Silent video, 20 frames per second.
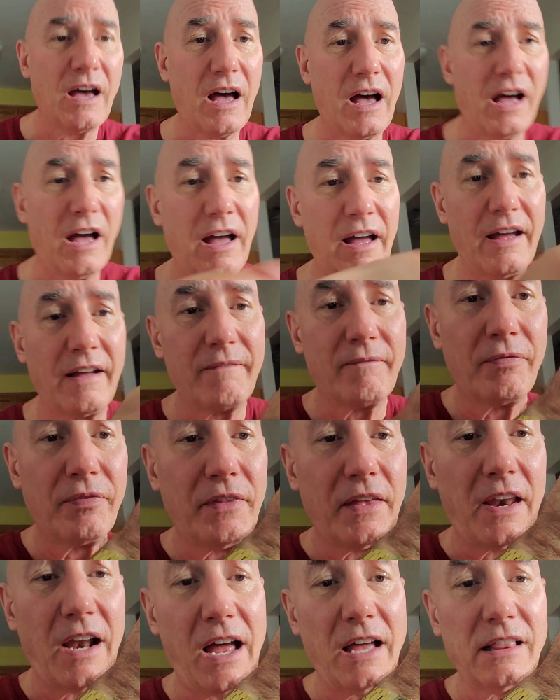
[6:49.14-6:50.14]

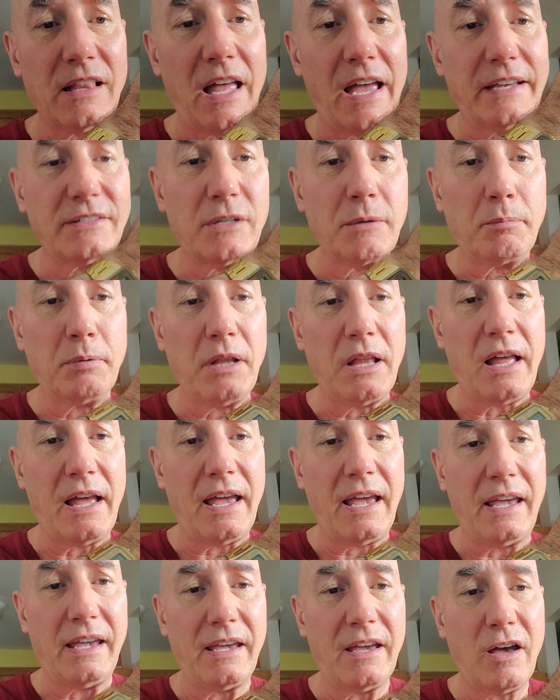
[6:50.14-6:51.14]
that I like to
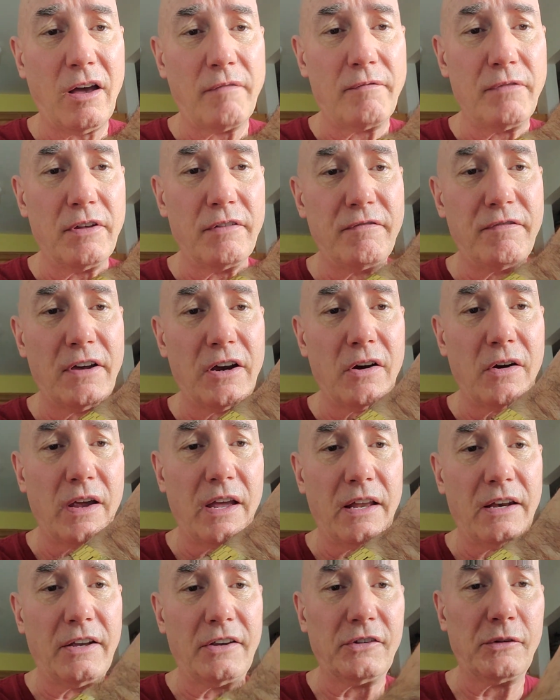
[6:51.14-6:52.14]
play of the very
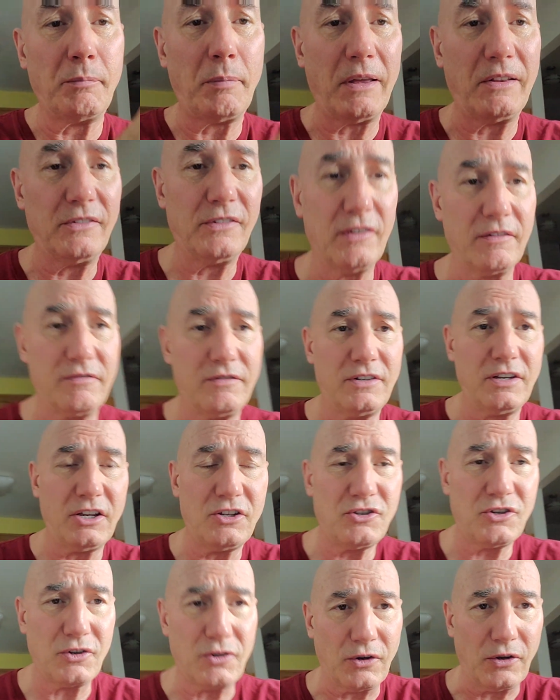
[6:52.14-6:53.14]
inexpensive
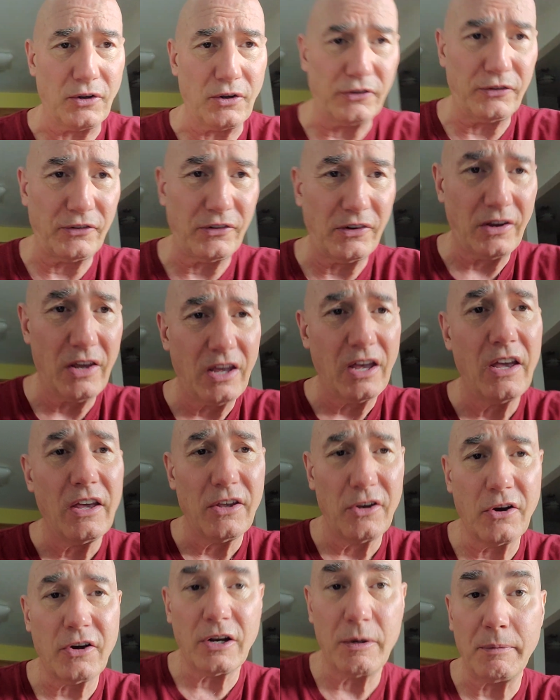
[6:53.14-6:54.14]
digitals,
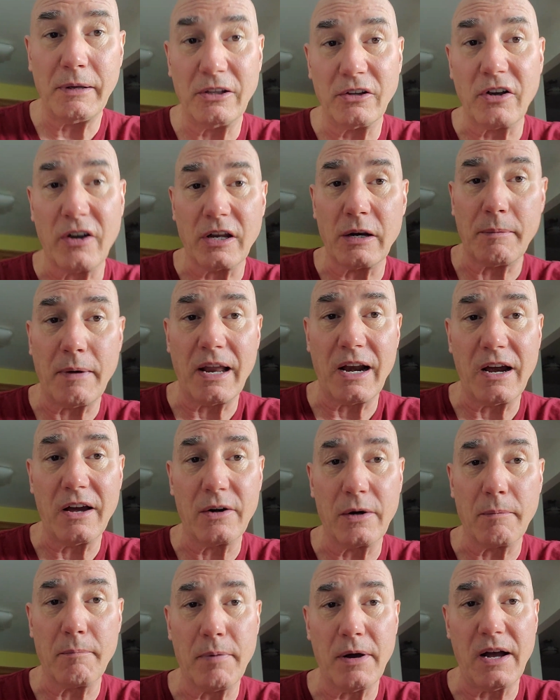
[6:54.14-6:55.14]
you're going to be looking about
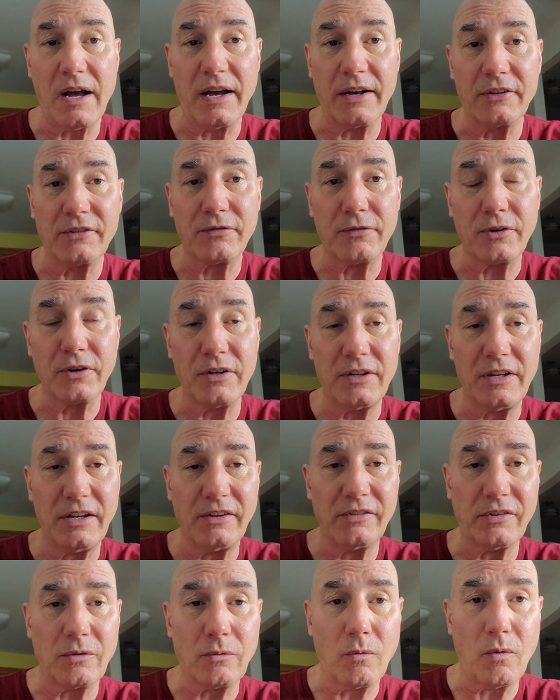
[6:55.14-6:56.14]
$100 for a
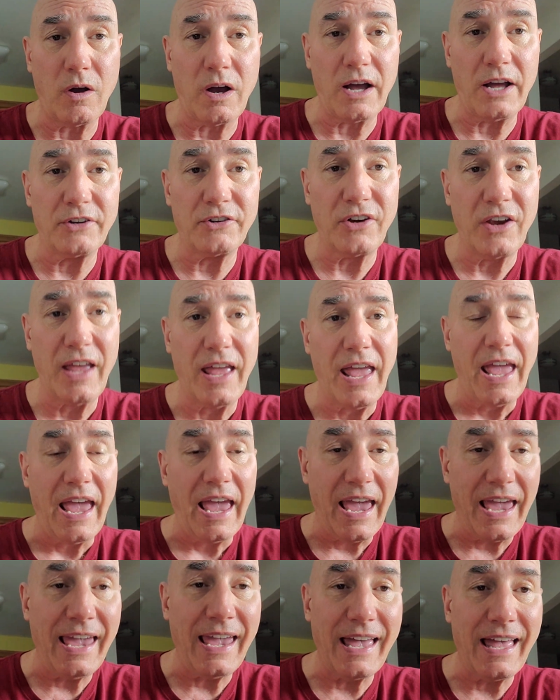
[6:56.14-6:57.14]
decent watch.
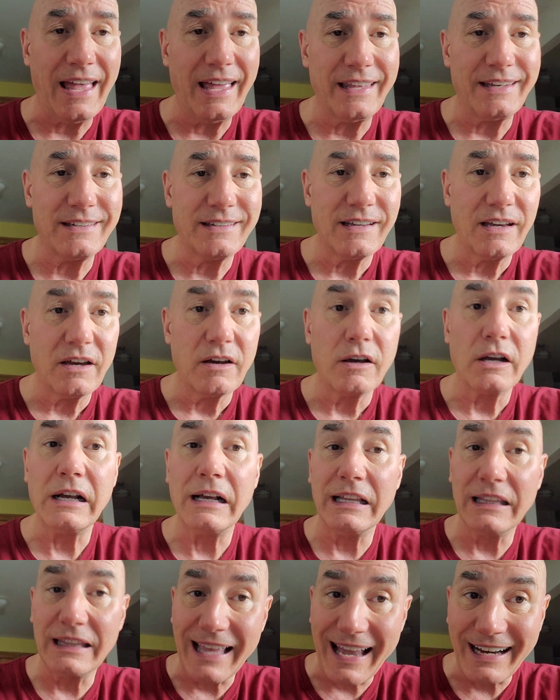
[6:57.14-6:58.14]
And
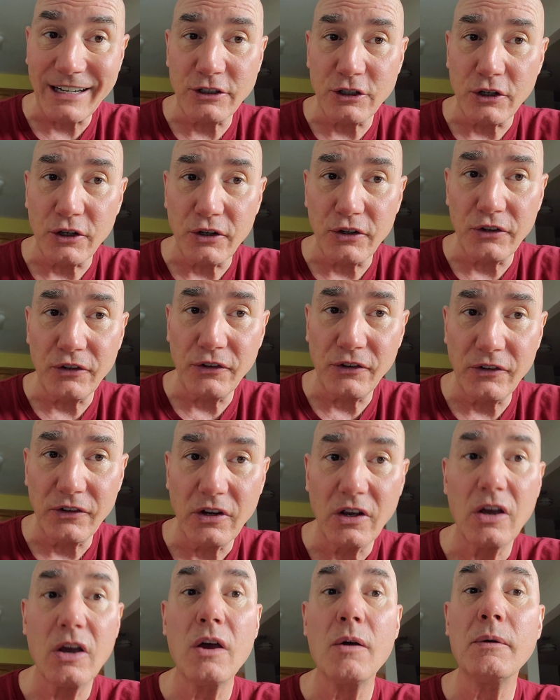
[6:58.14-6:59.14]
collectors
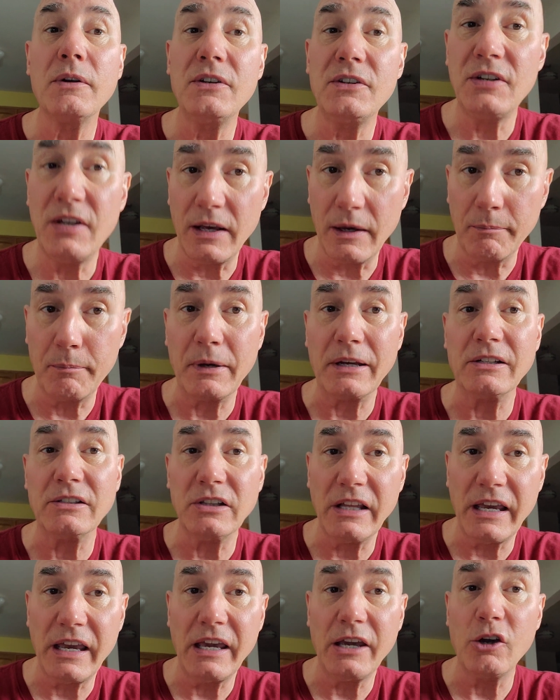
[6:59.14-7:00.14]

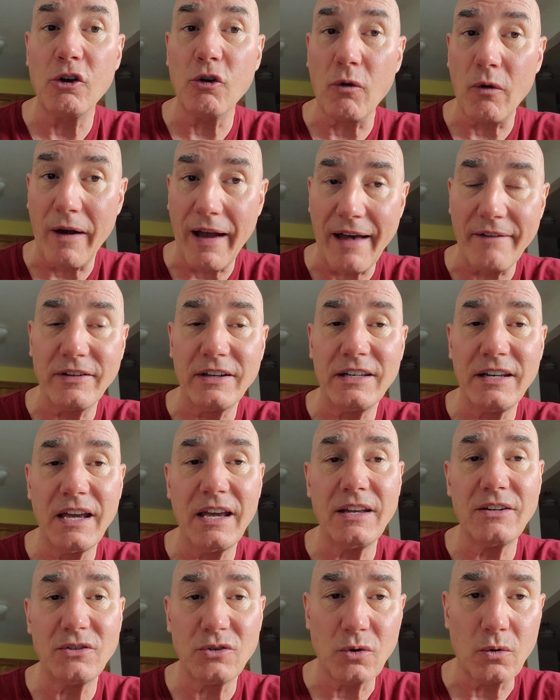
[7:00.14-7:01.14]
typically
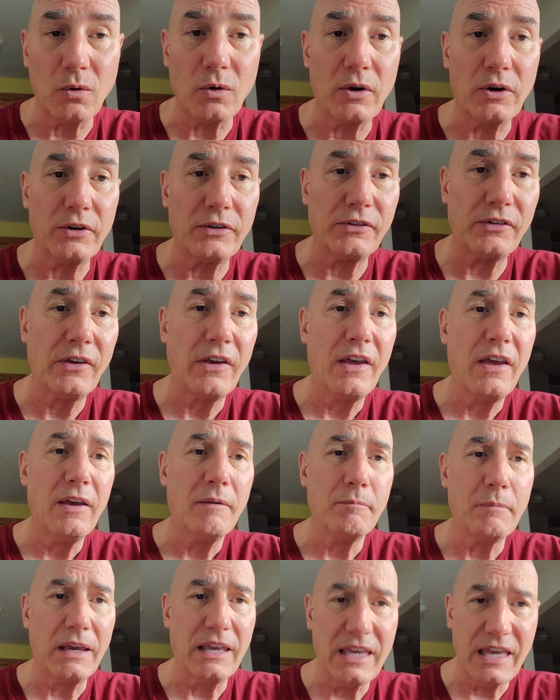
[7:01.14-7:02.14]
gravitate towards
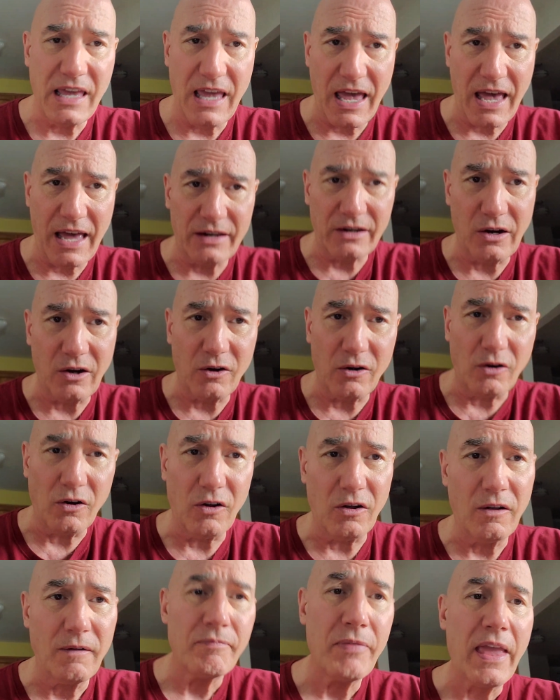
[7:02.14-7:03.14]

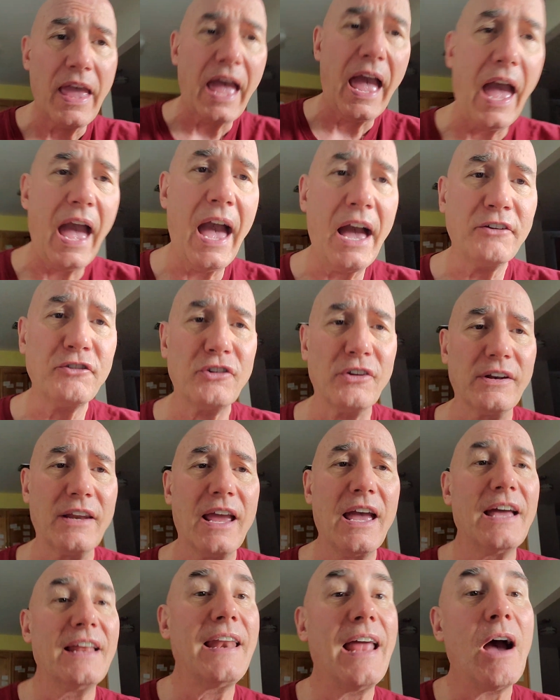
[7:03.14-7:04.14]
mechanical action.
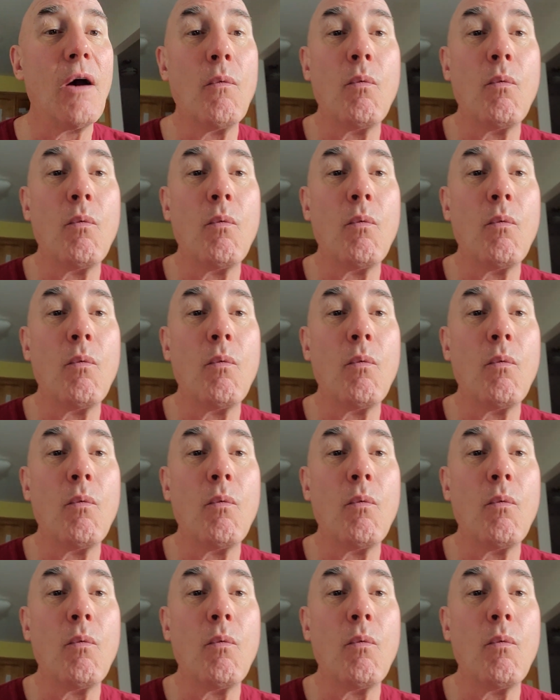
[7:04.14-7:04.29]
Now,